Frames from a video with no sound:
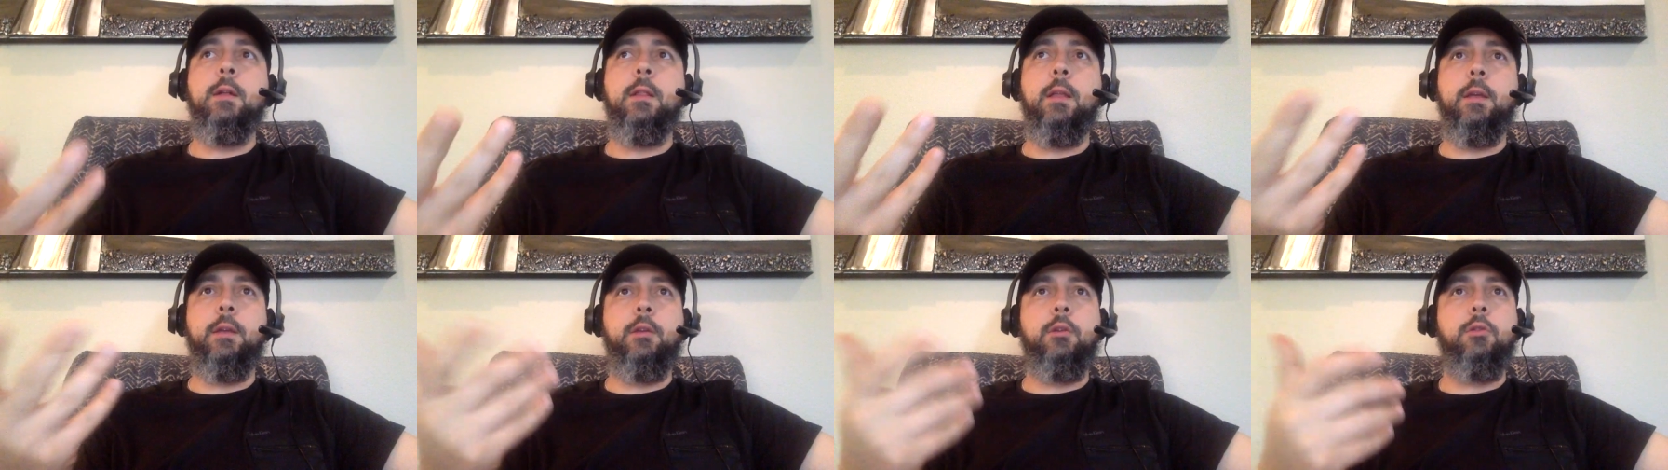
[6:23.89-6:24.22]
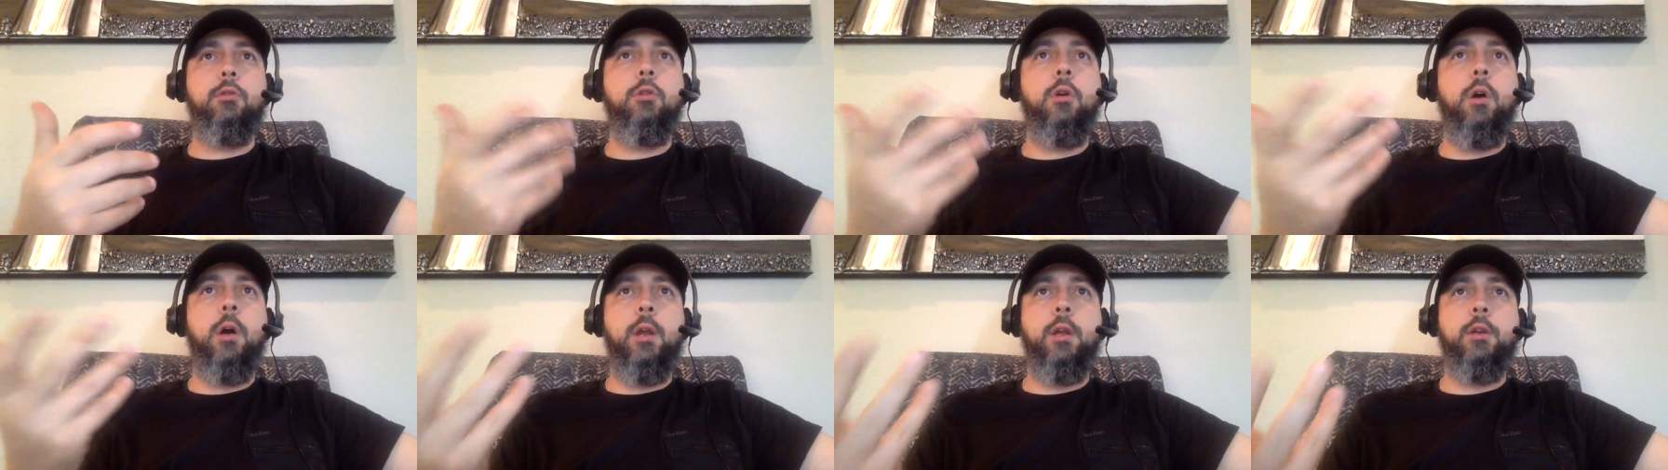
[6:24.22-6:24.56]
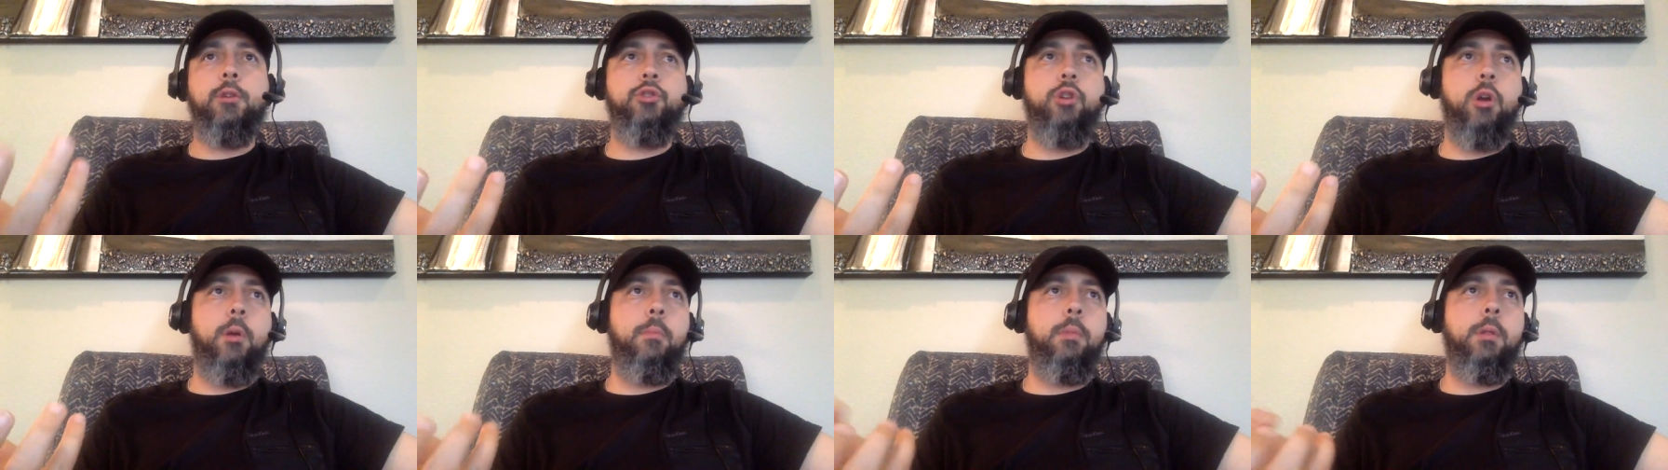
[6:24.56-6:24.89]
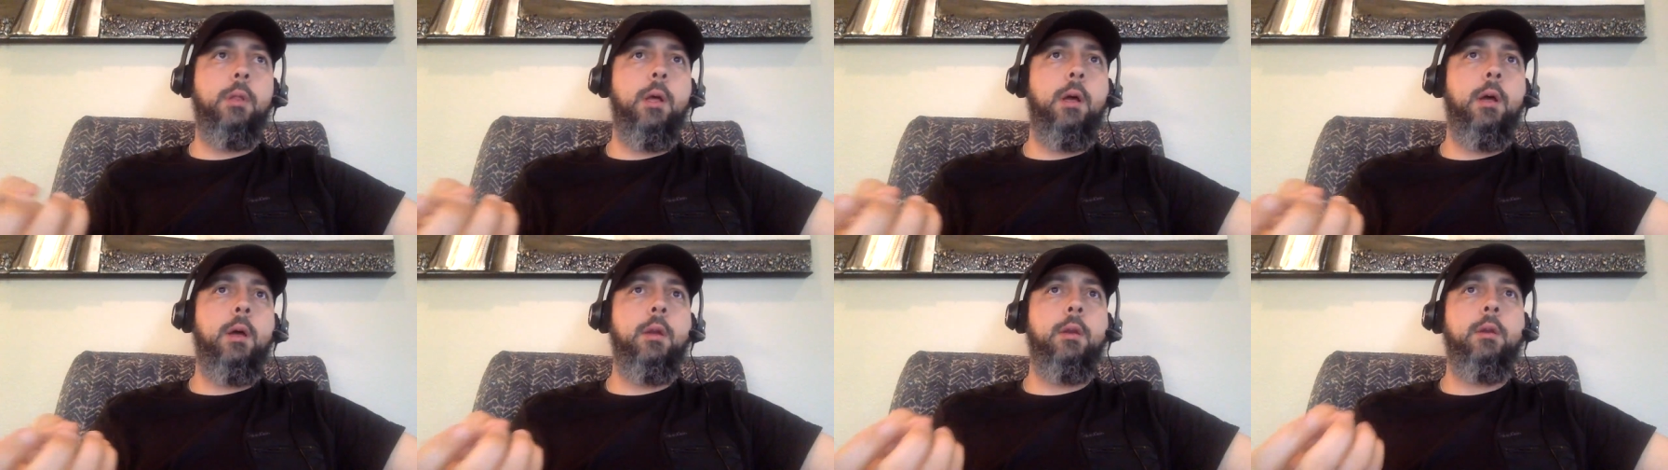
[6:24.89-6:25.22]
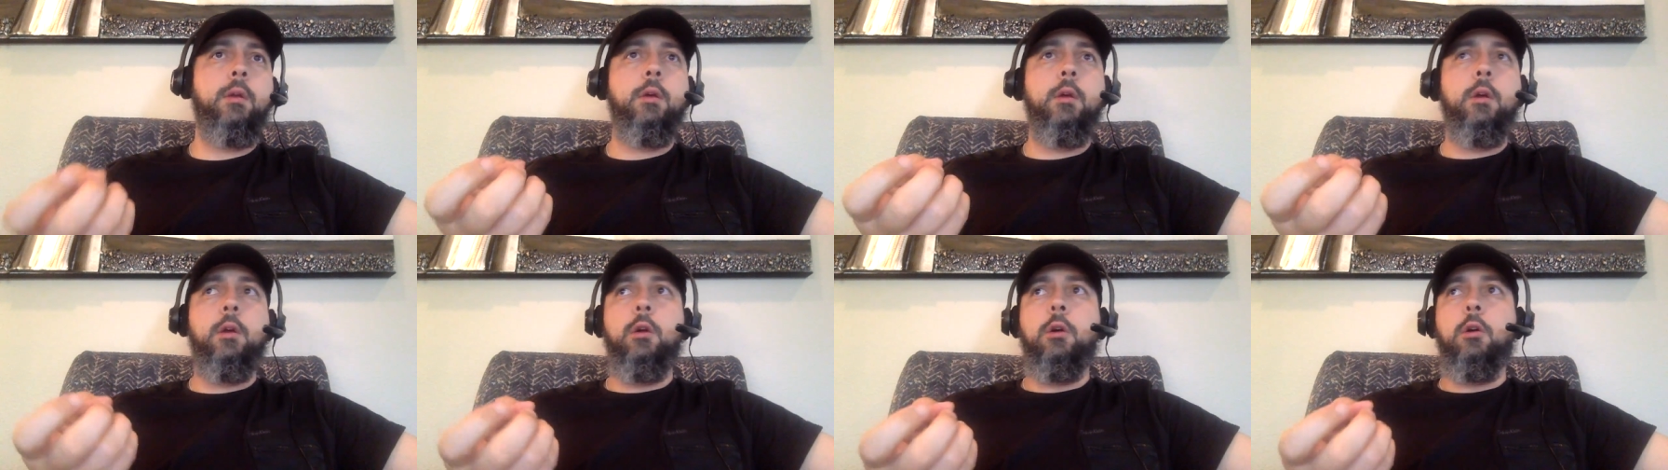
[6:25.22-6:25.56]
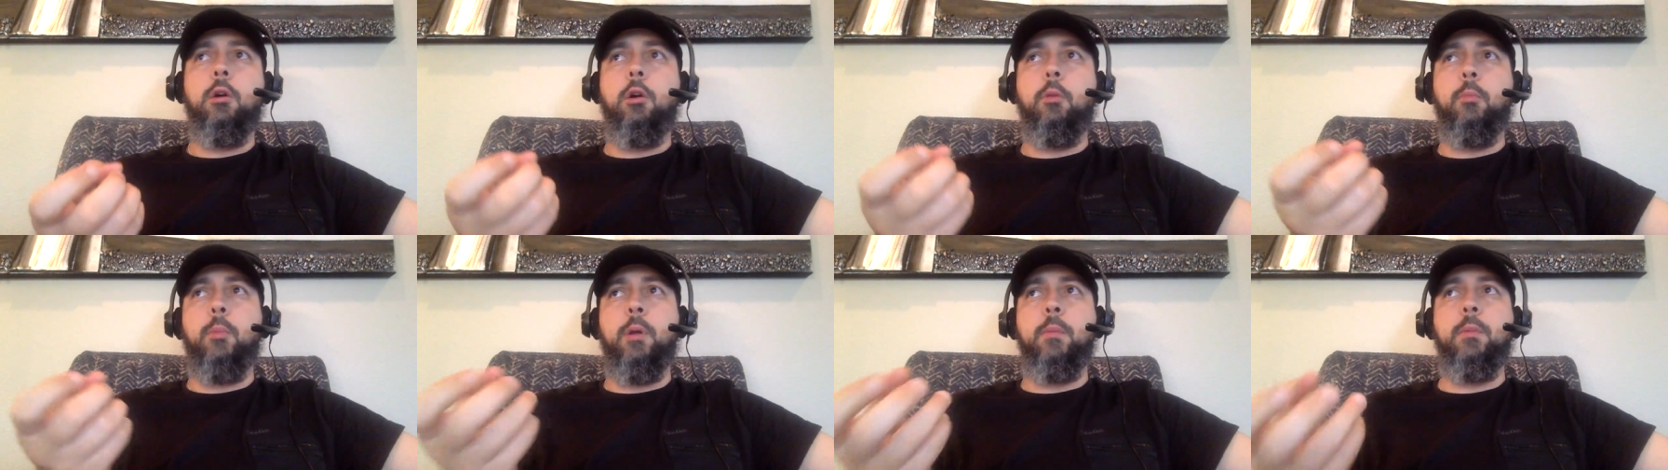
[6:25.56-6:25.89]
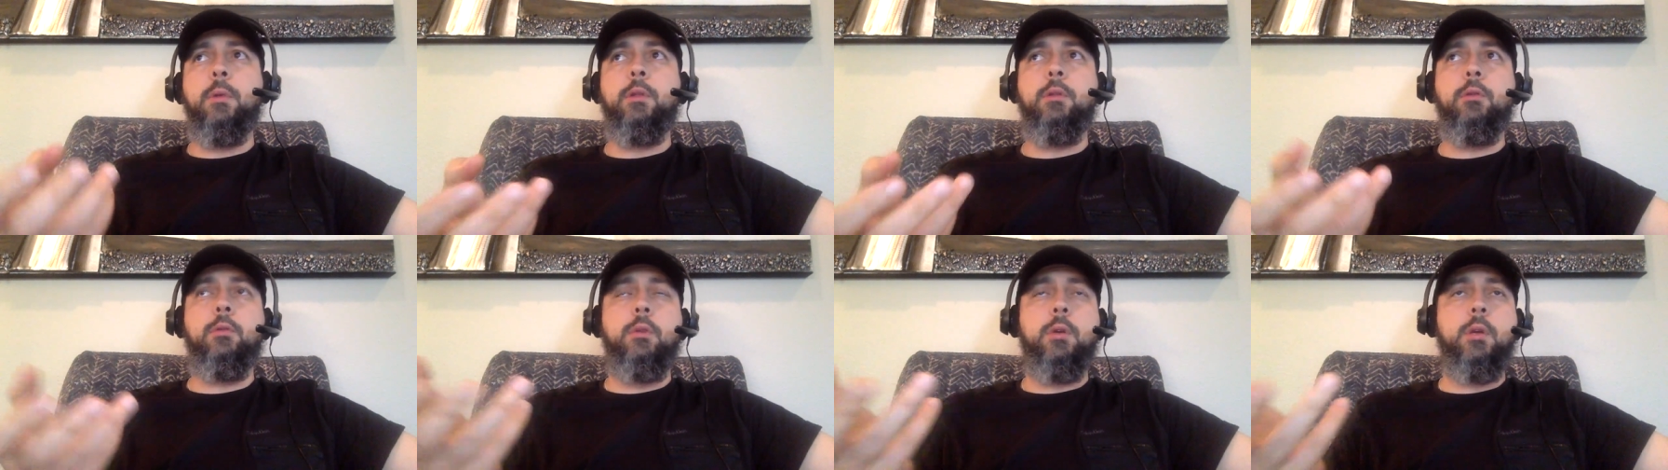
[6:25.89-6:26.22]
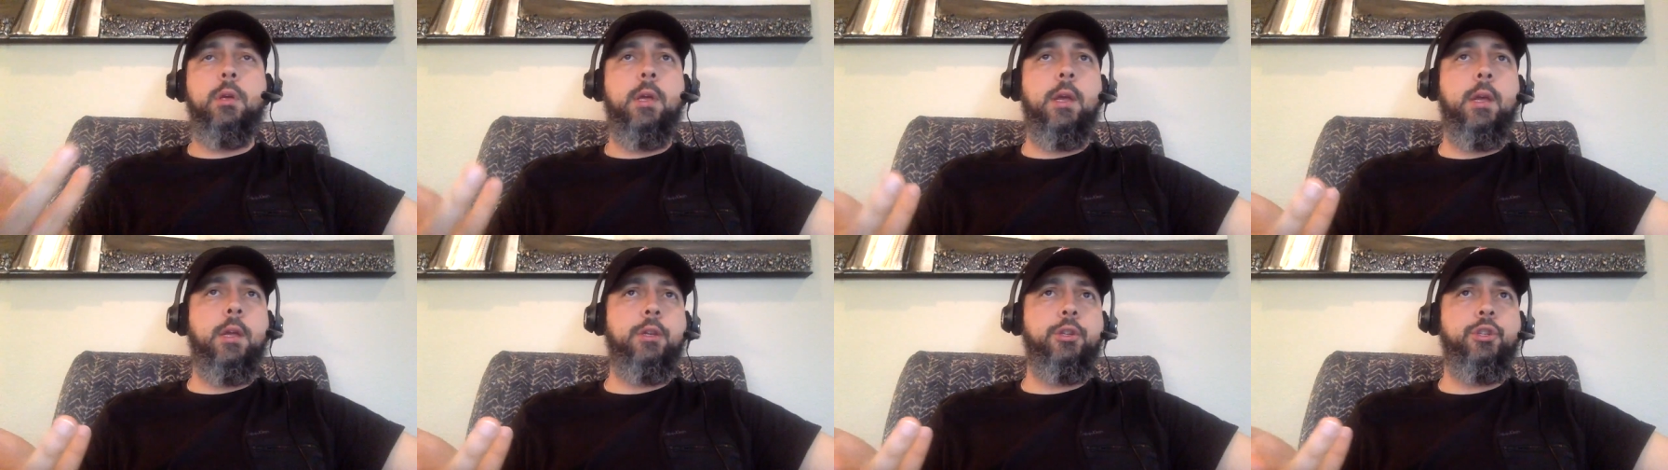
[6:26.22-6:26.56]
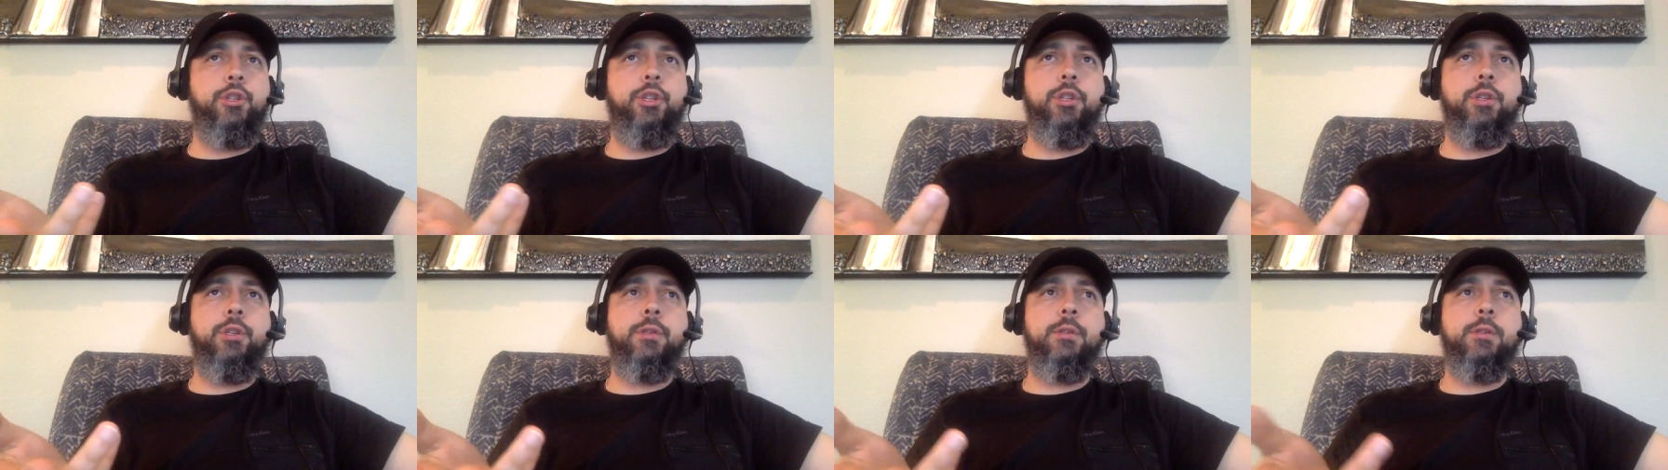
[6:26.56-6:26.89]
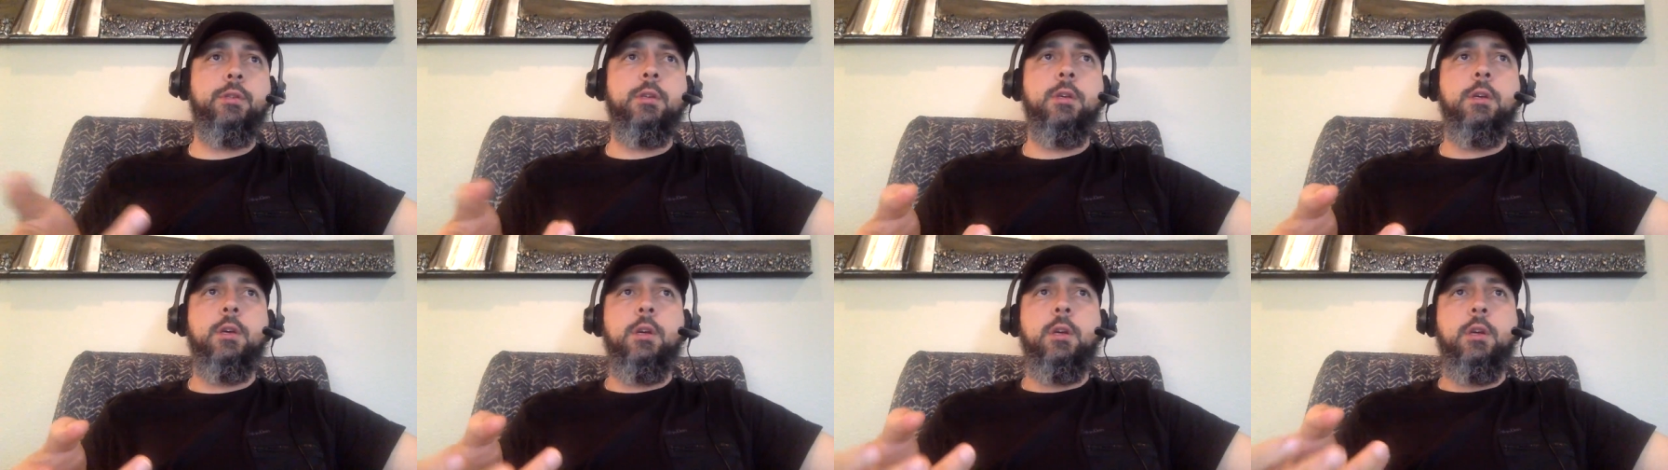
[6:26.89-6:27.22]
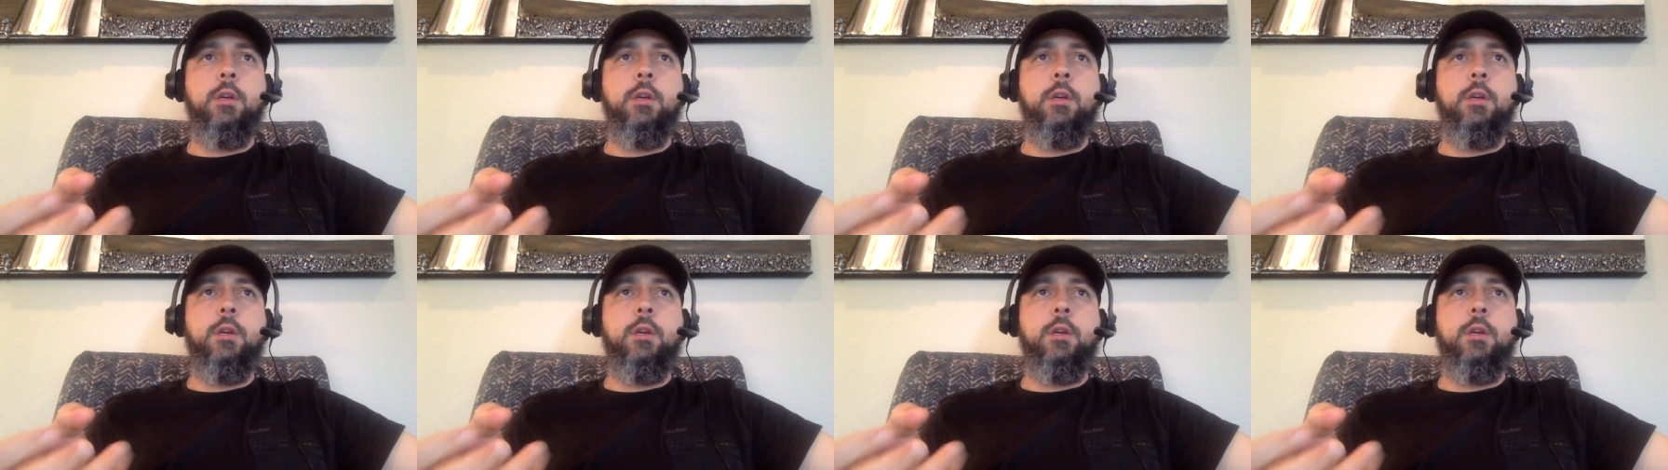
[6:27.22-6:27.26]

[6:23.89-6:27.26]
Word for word: like you know how to draw blood or maybe do E K Gs,